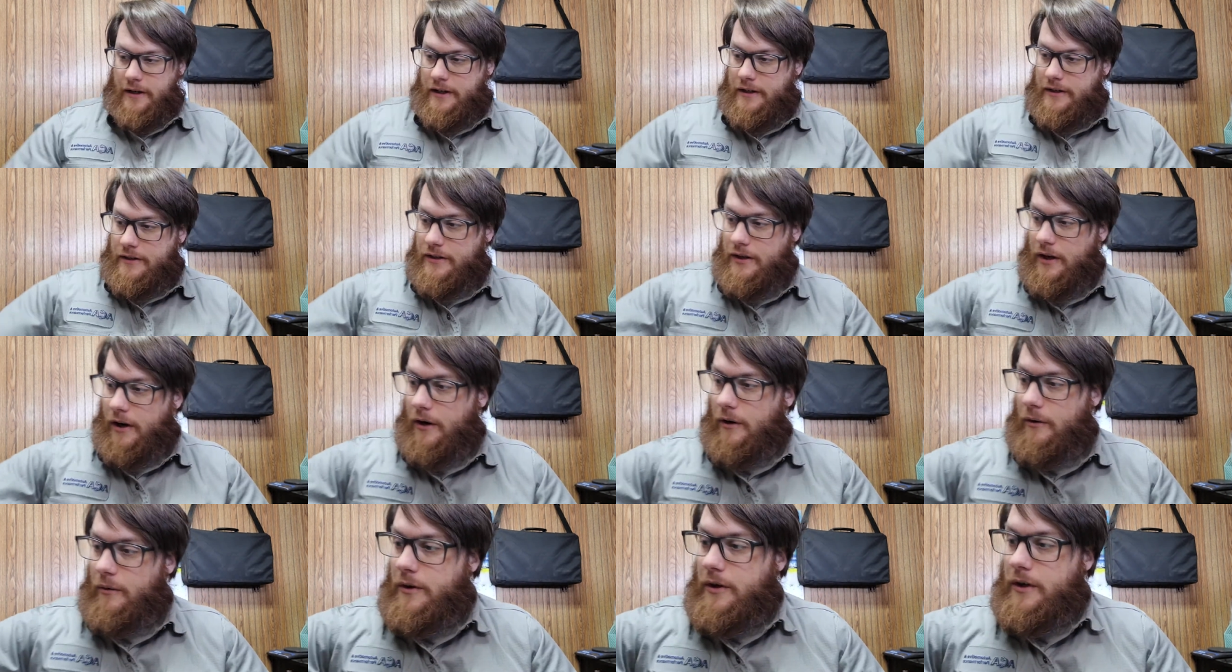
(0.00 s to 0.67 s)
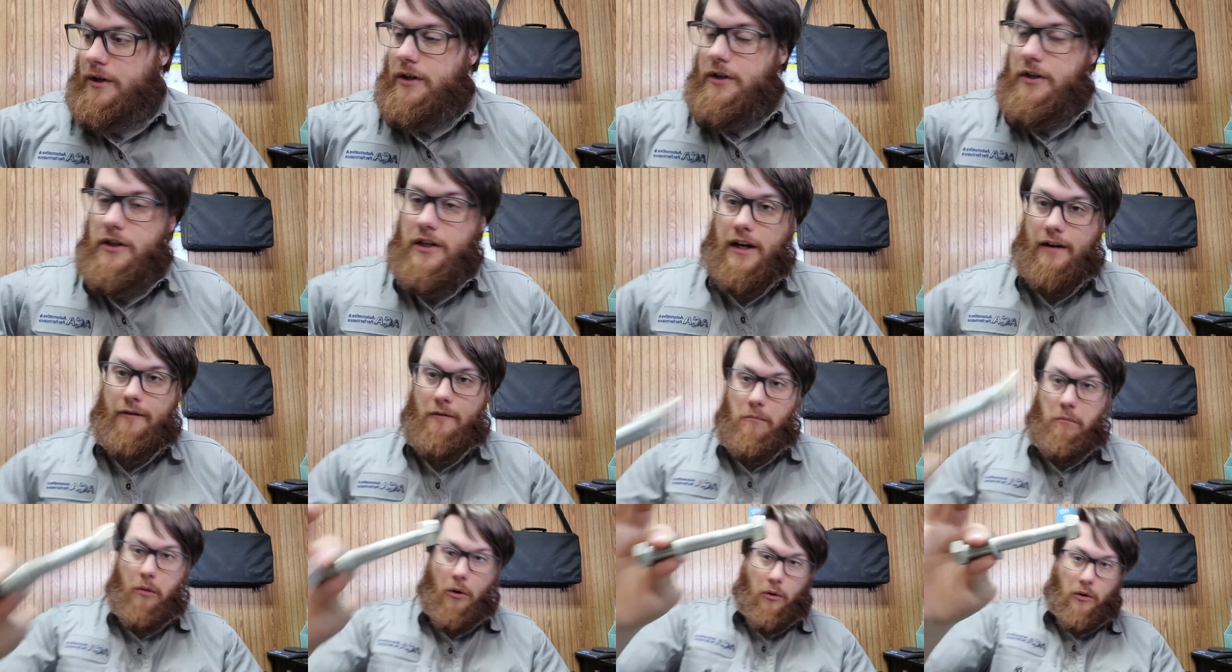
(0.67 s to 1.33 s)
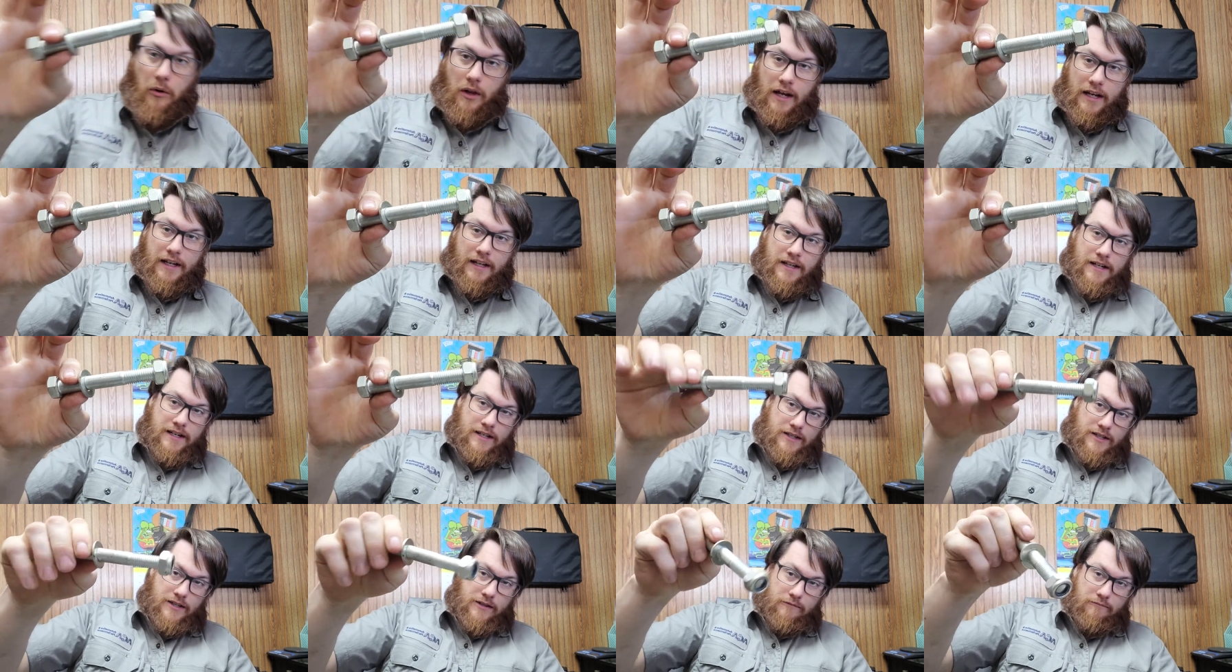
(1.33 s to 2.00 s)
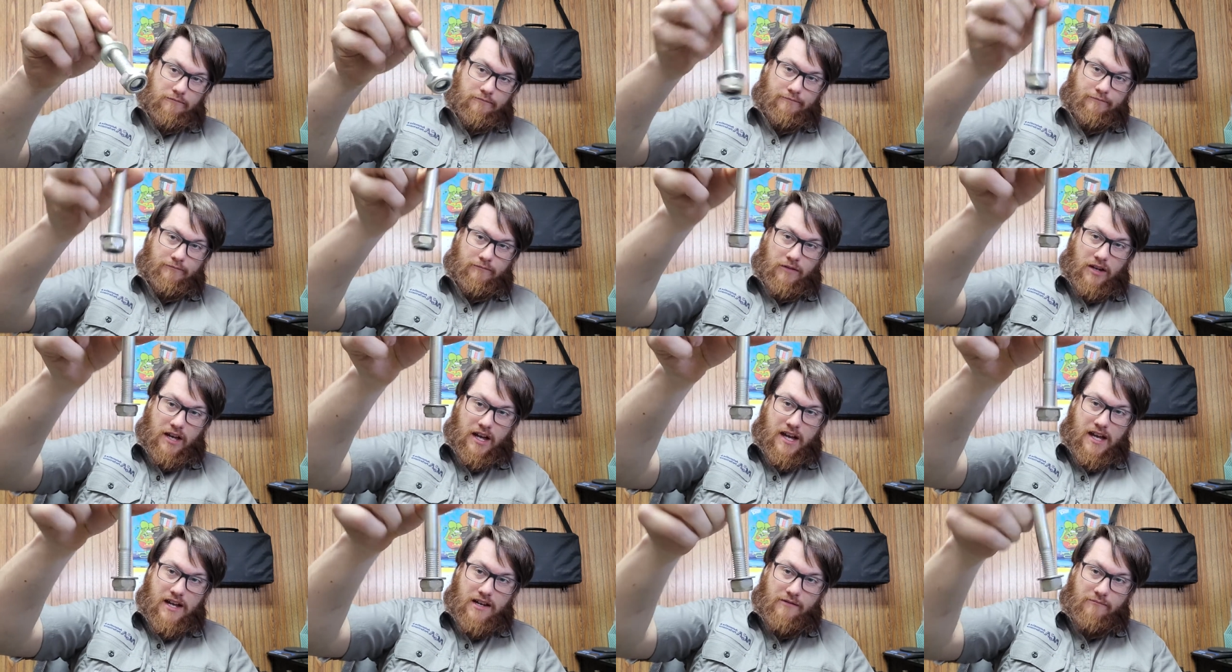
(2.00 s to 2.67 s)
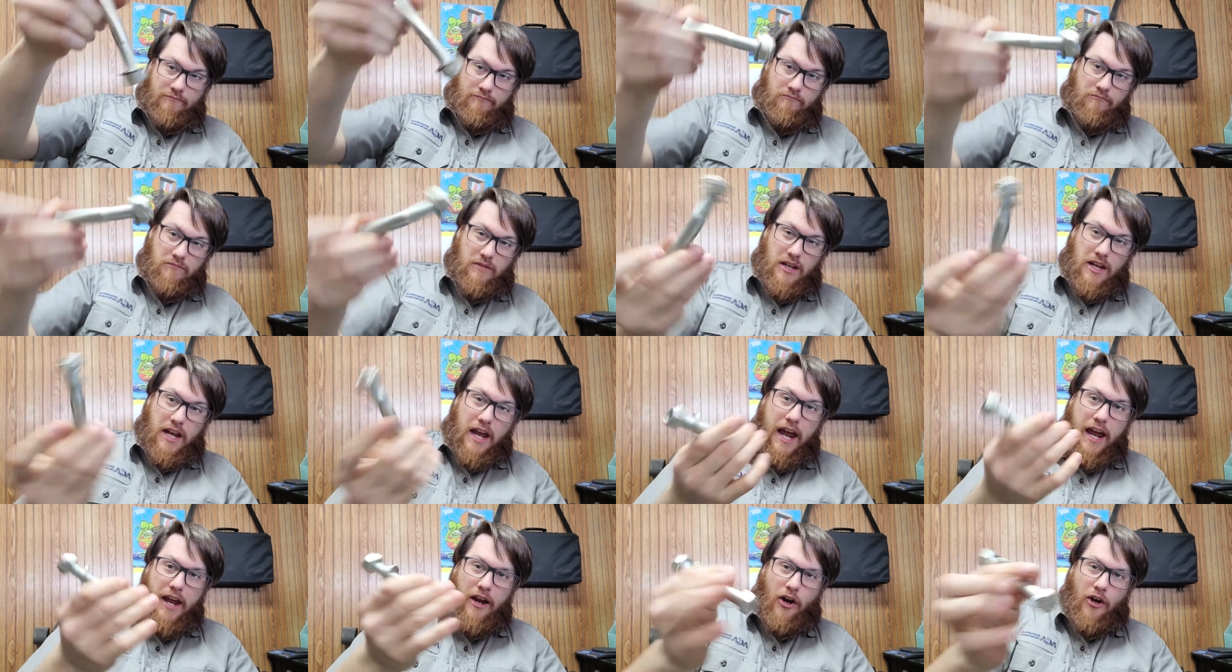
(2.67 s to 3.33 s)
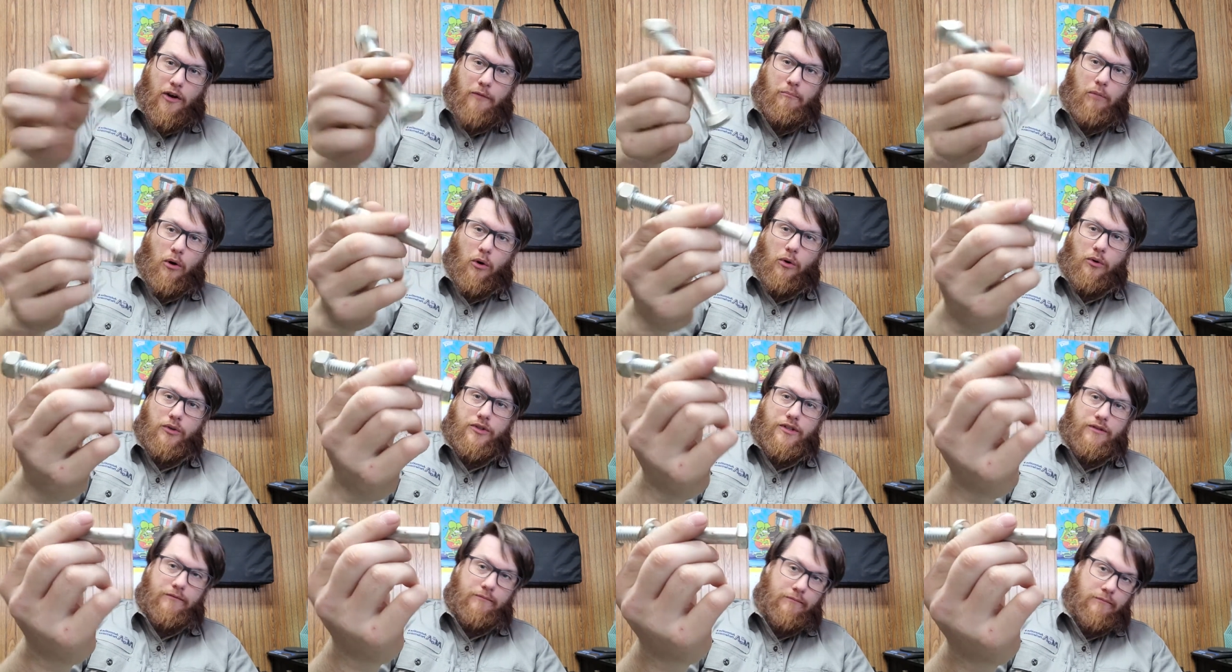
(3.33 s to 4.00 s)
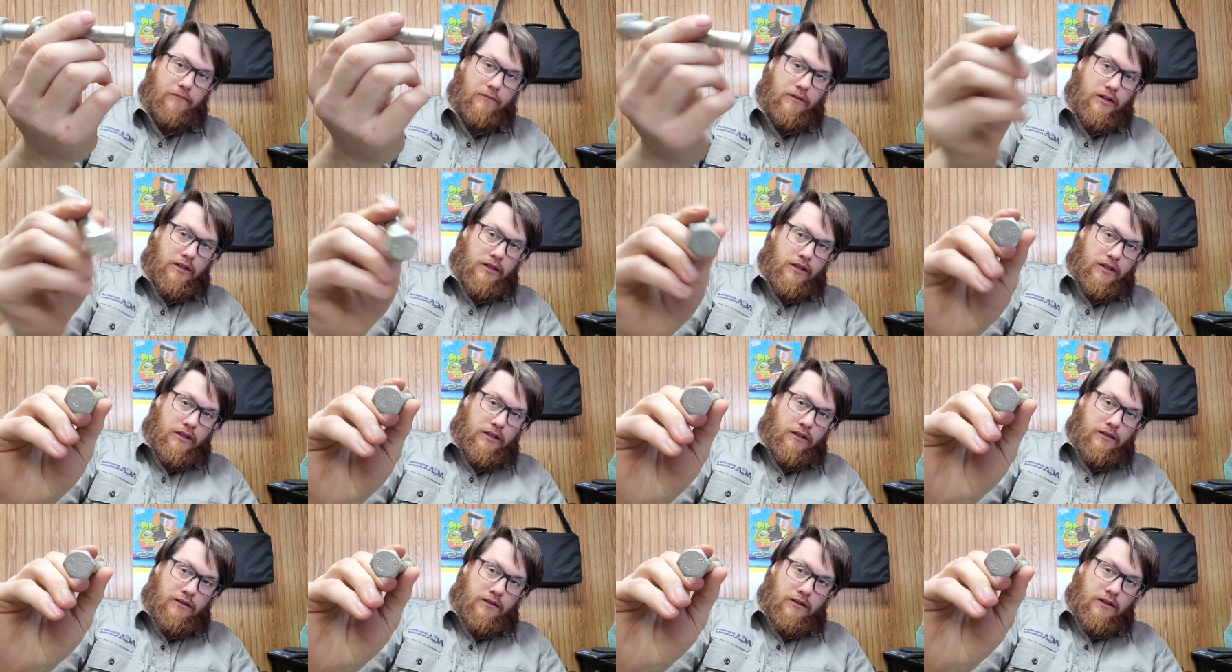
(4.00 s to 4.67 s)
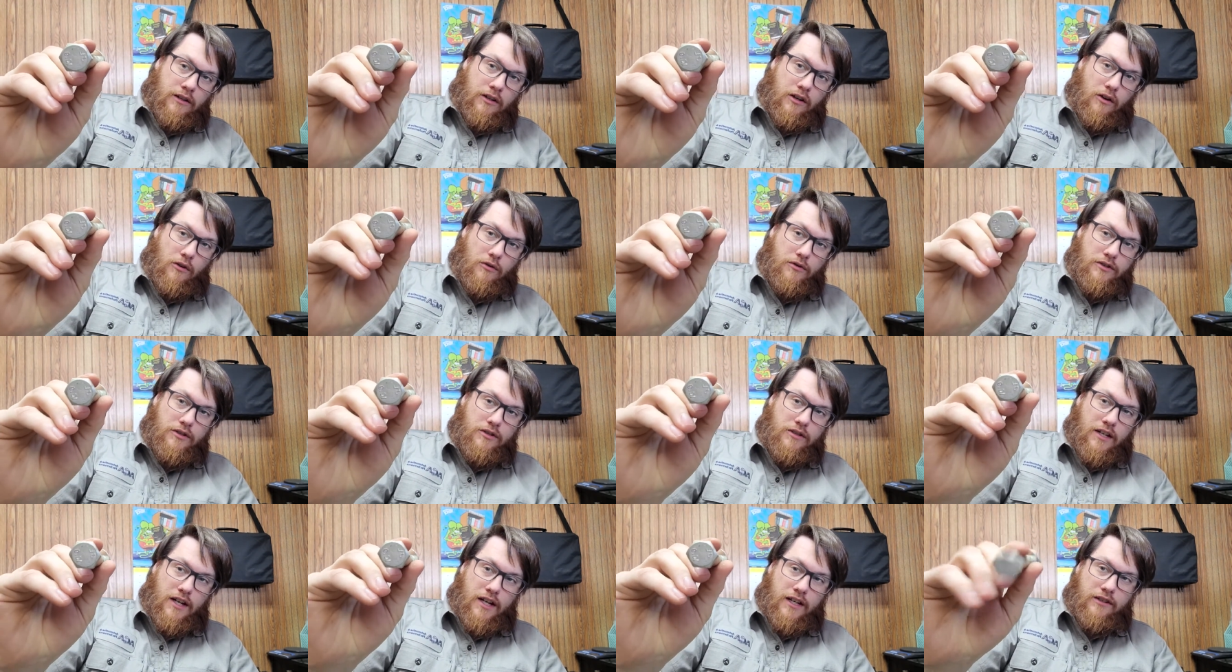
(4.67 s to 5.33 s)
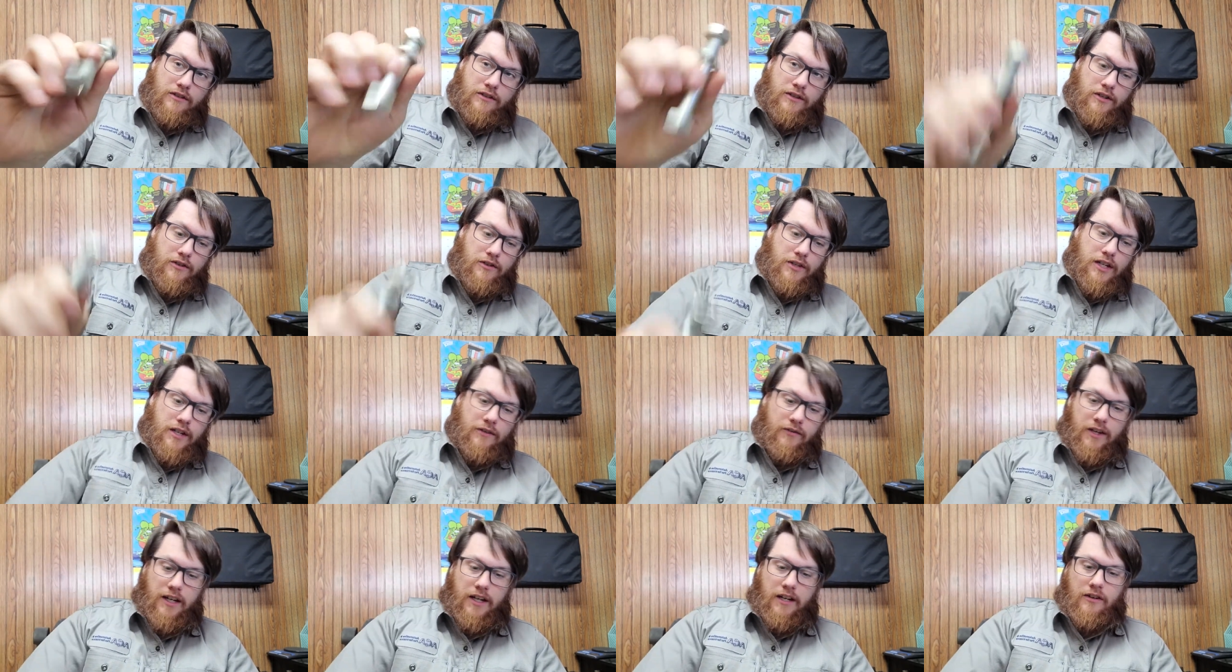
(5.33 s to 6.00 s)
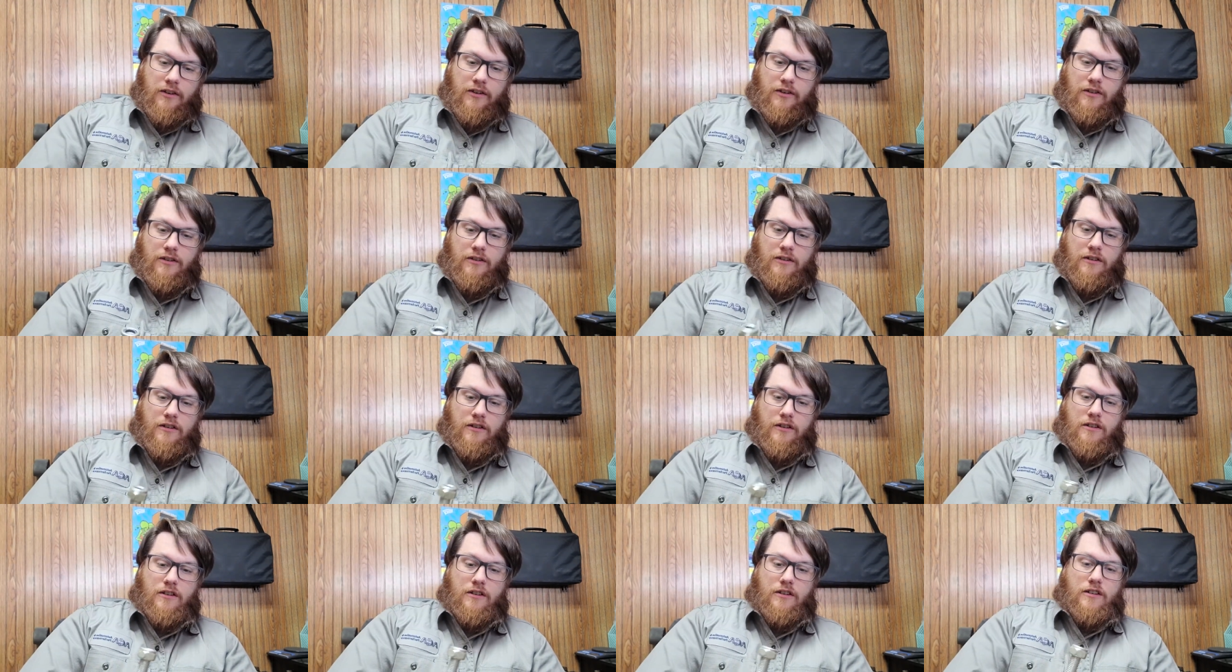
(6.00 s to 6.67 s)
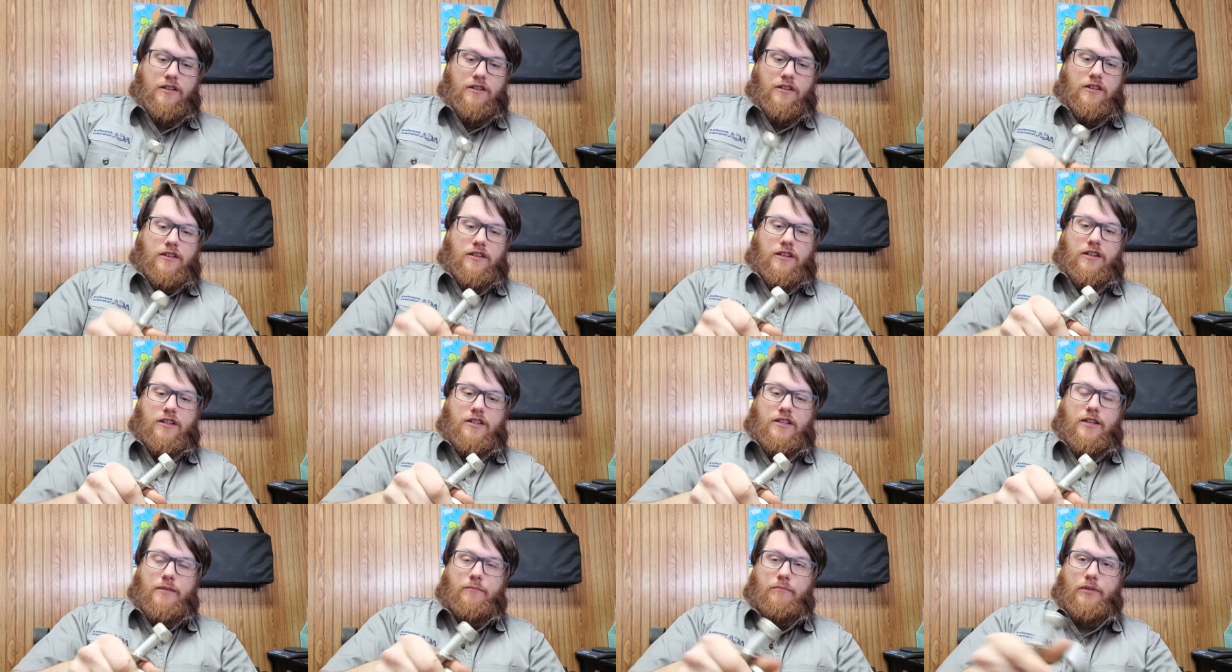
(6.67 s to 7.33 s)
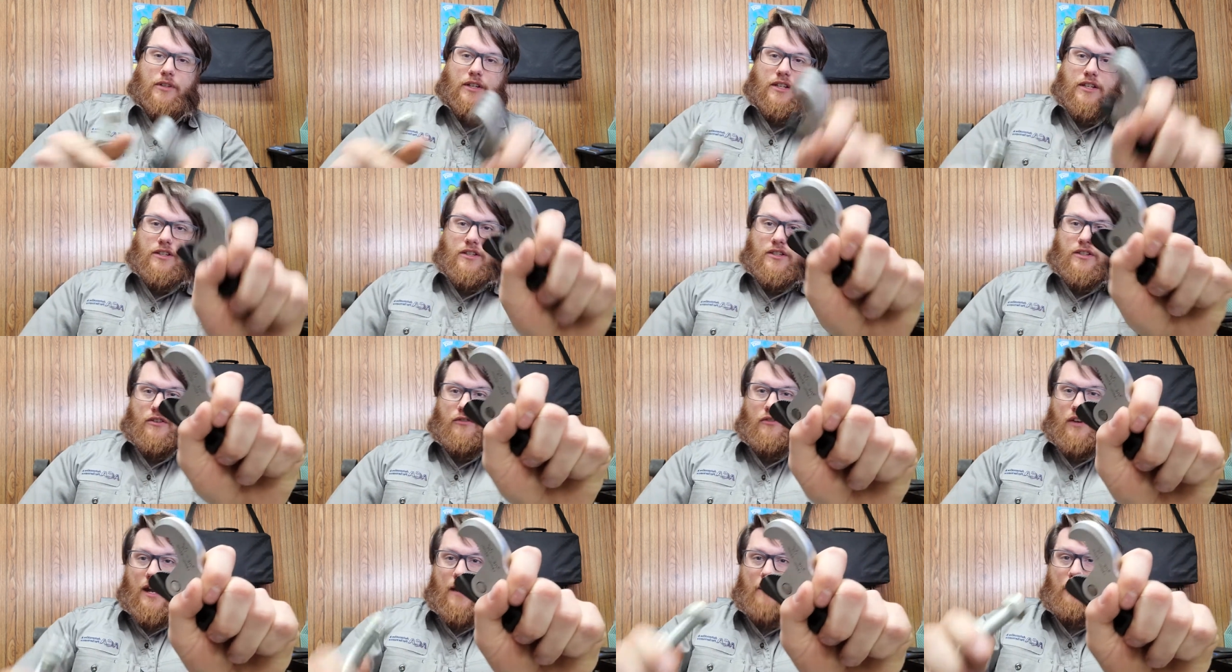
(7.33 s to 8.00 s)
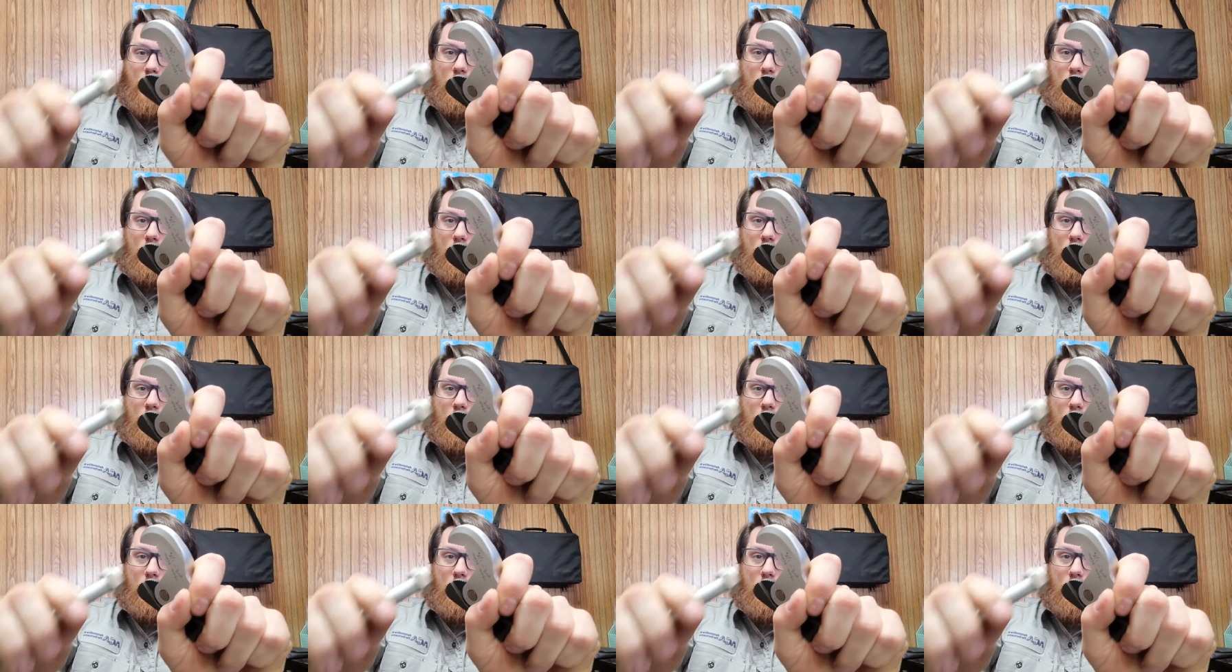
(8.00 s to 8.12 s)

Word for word: So you have a bolt like this, okay, an A-arm bolt that goes inside your UTV. You simply just grab